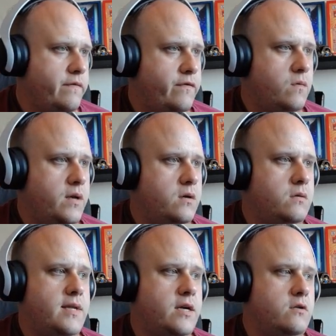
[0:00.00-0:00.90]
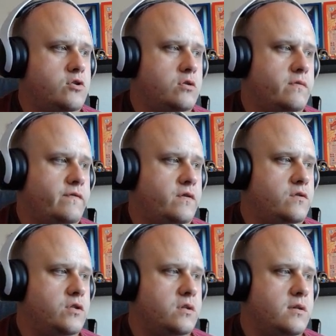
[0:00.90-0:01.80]
Full heal, there goes your
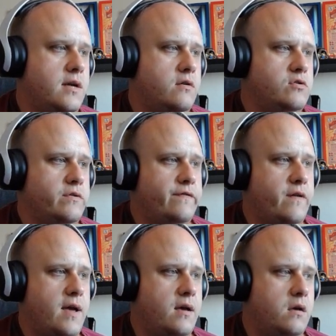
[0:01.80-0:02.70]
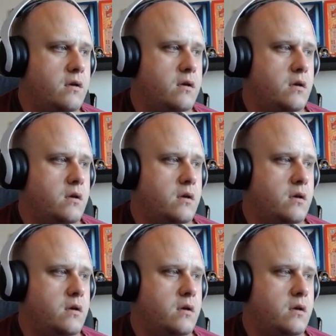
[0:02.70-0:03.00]
confusion, there goes your fire.